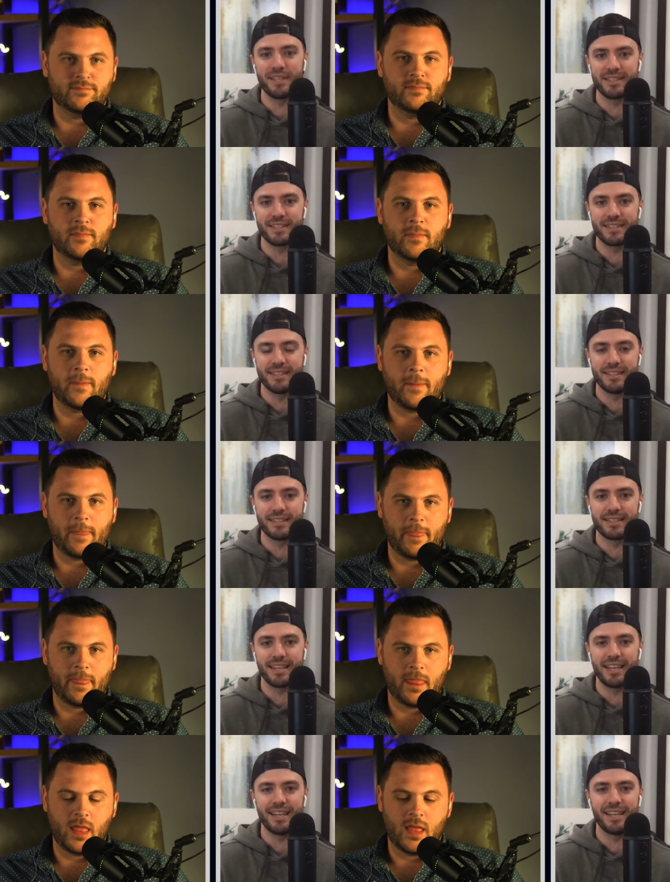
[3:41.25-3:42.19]

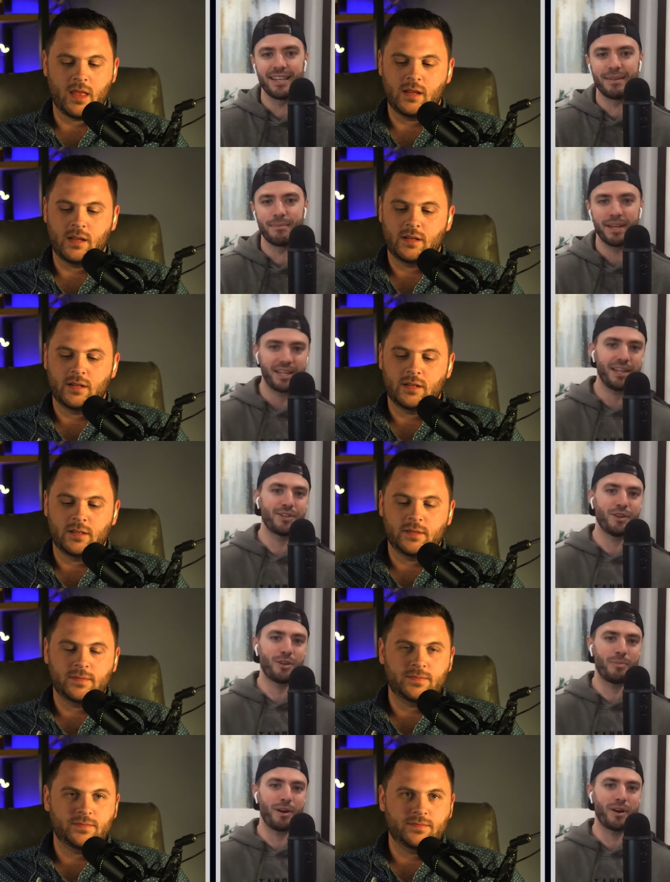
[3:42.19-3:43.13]
Speaker 1: businesses, and
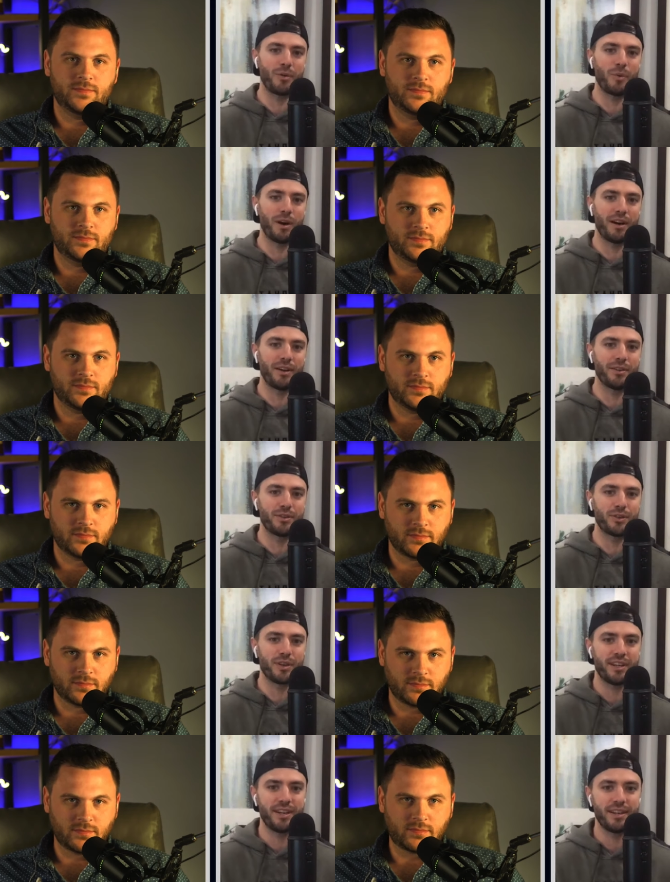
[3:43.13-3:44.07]
making each other better
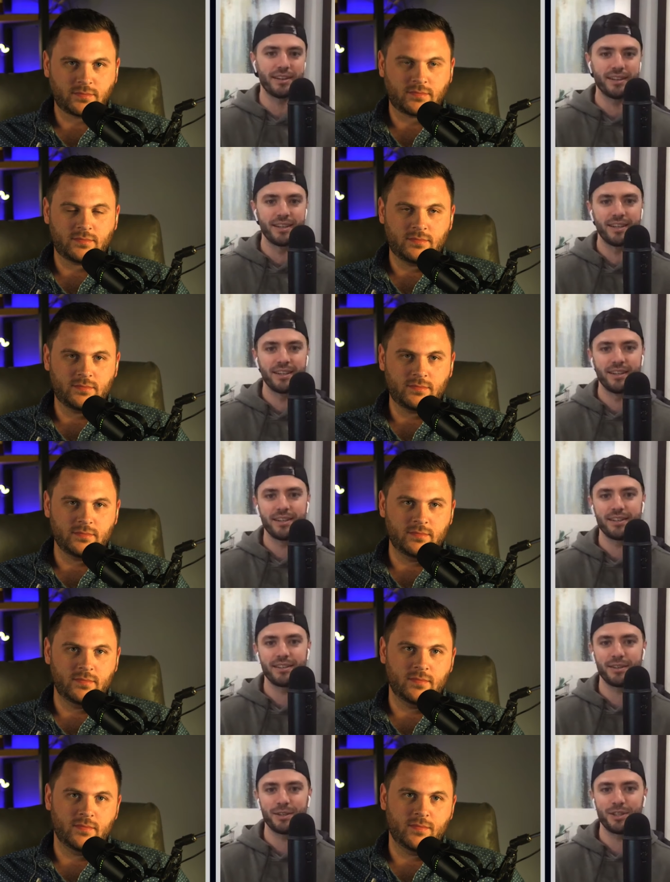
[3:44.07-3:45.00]
while drinking
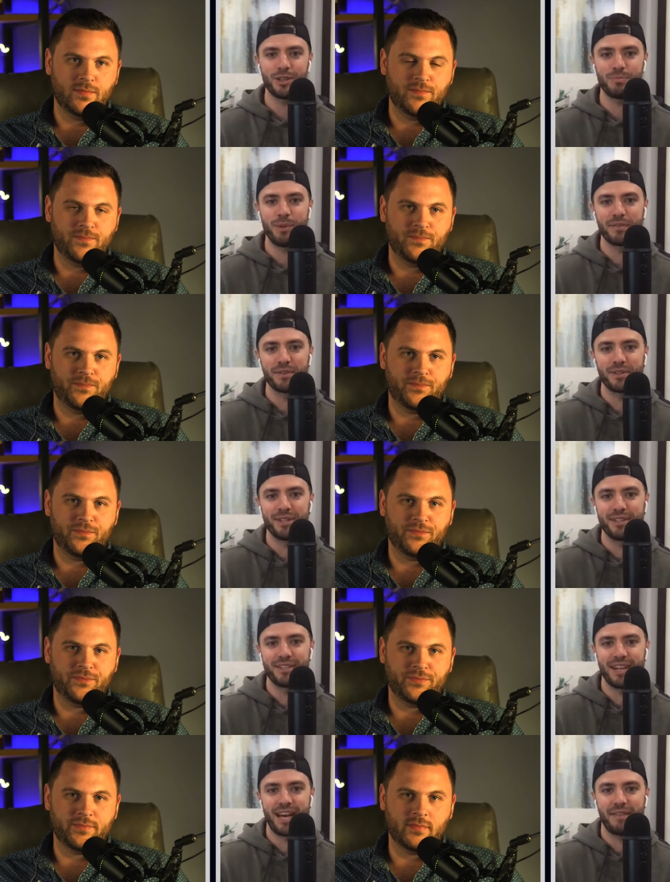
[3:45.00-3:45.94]
delicious
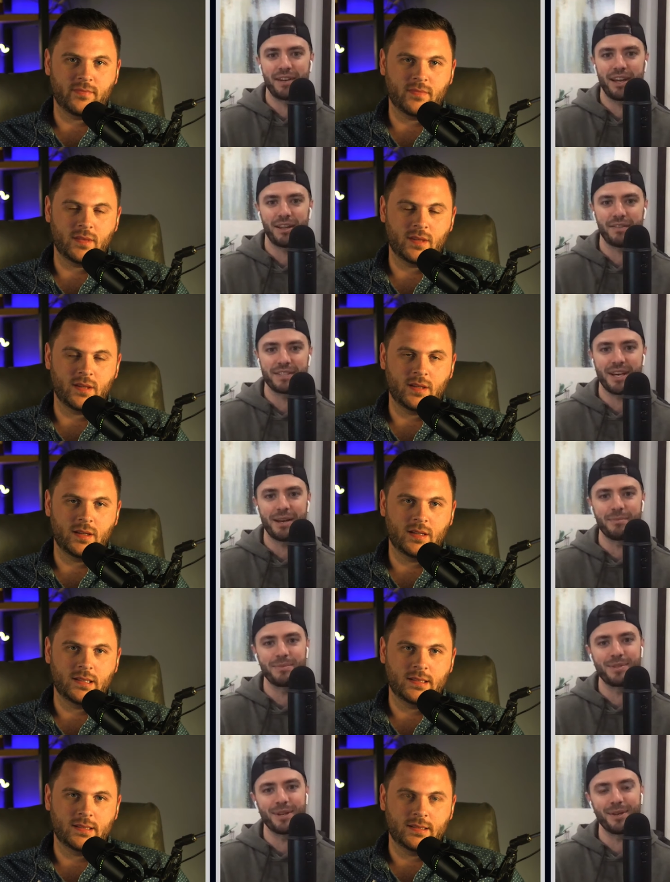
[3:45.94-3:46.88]
beverages and having a hell of a
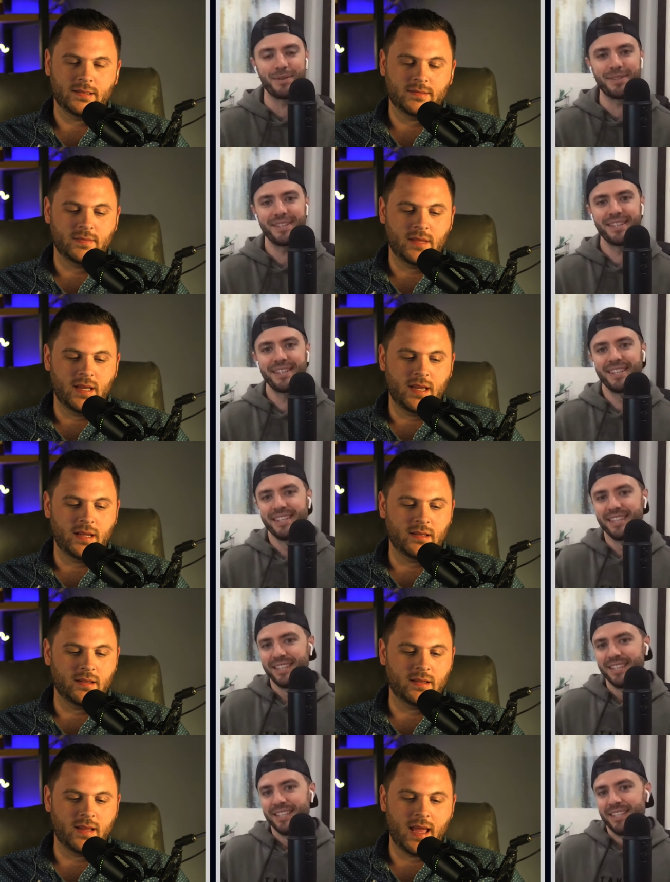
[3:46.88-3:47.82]
time. So
Speaker 2: and
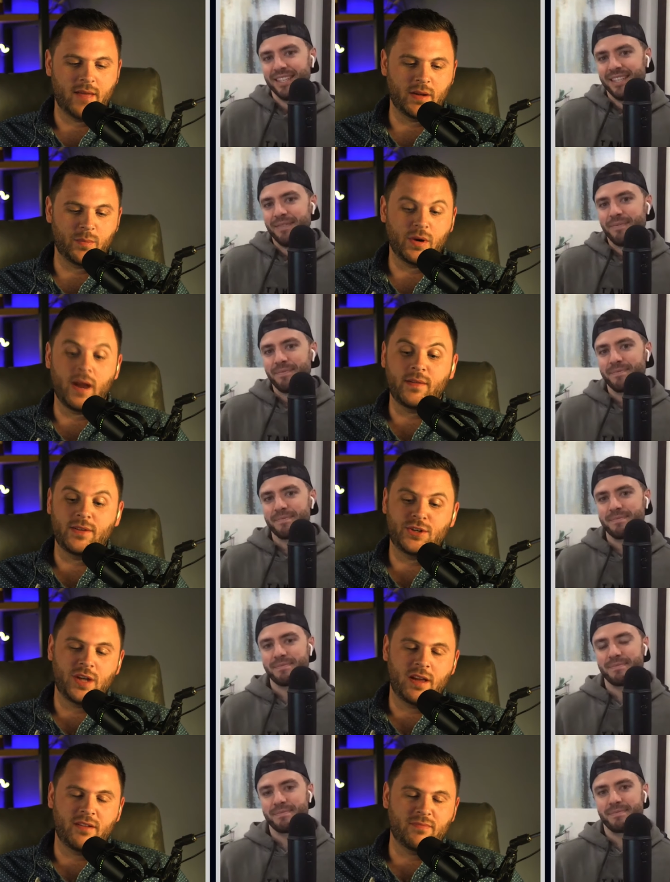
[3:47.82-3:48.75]
having a private
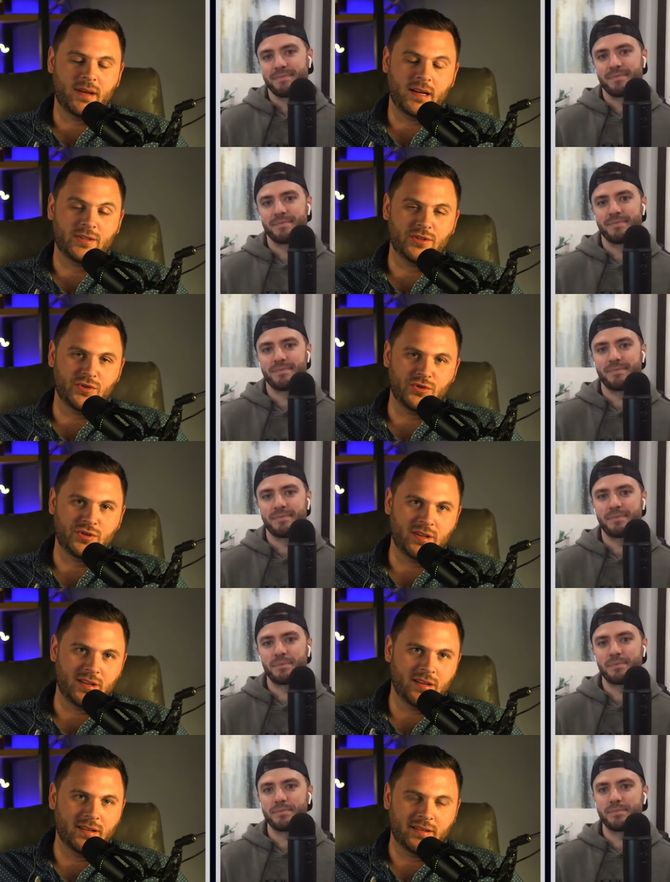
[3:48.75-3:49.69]
chef make a
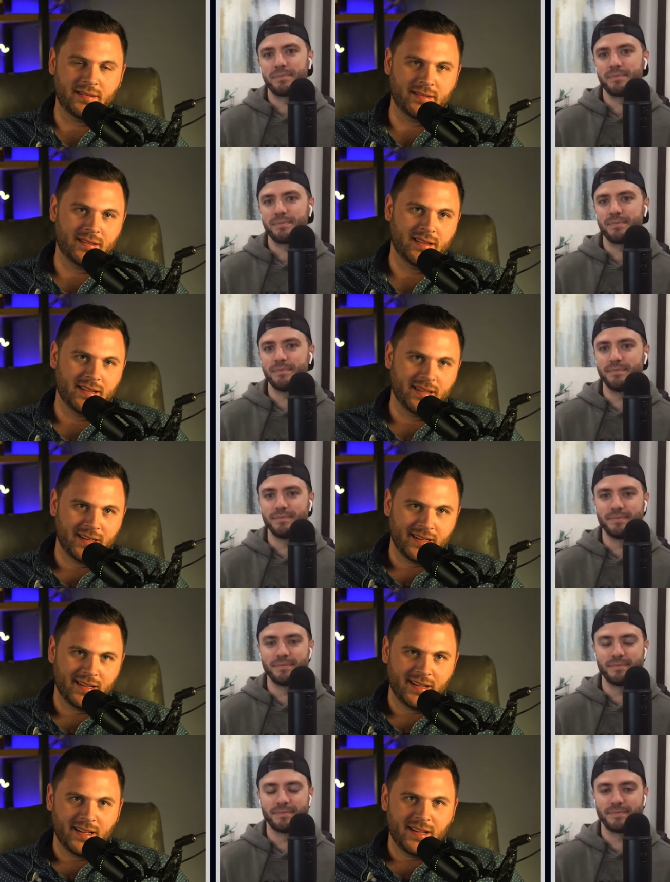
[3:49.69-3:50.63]
sushi and
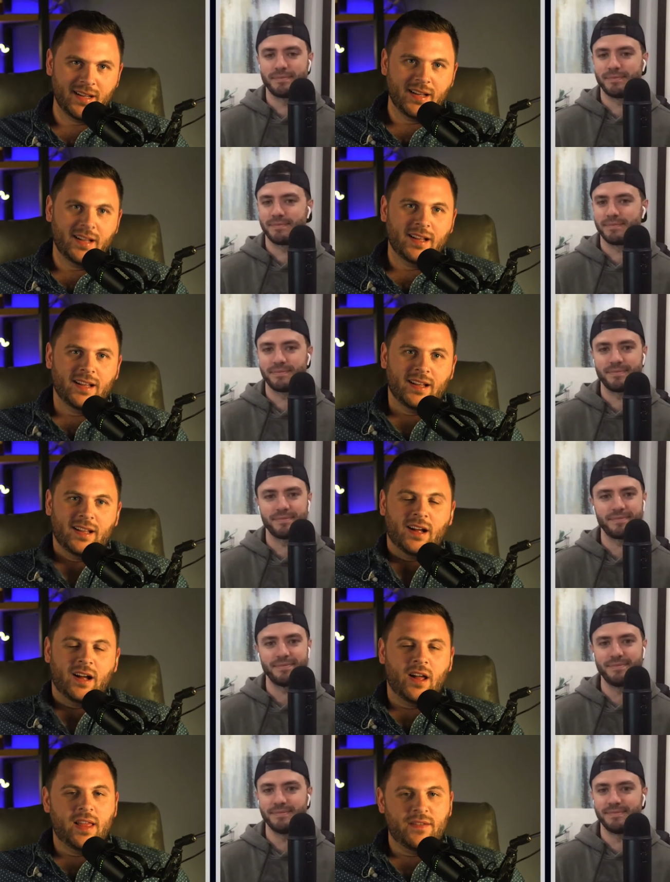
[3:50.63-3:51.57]
mm.
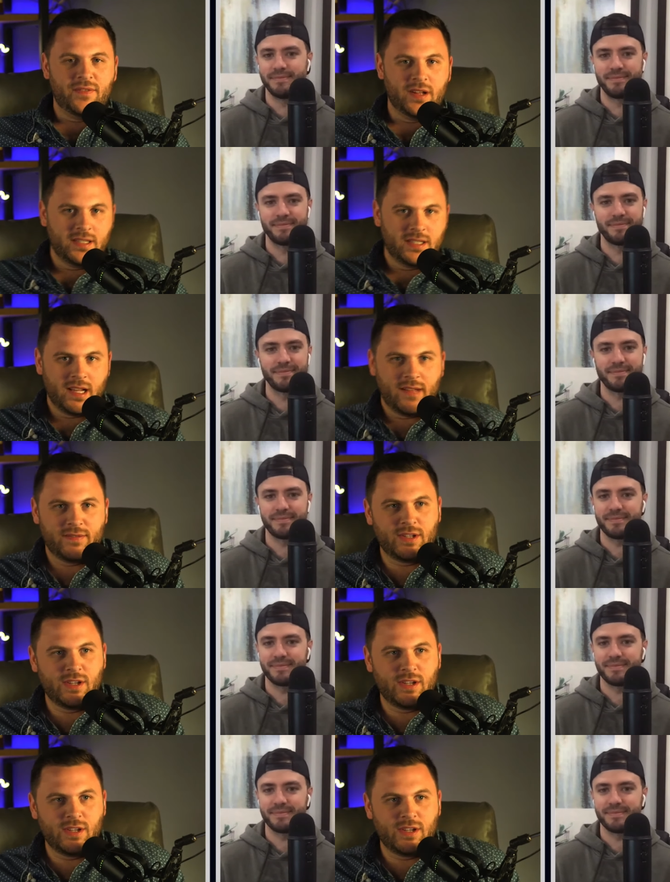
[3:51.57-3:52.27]
all that fun mm. stuff too.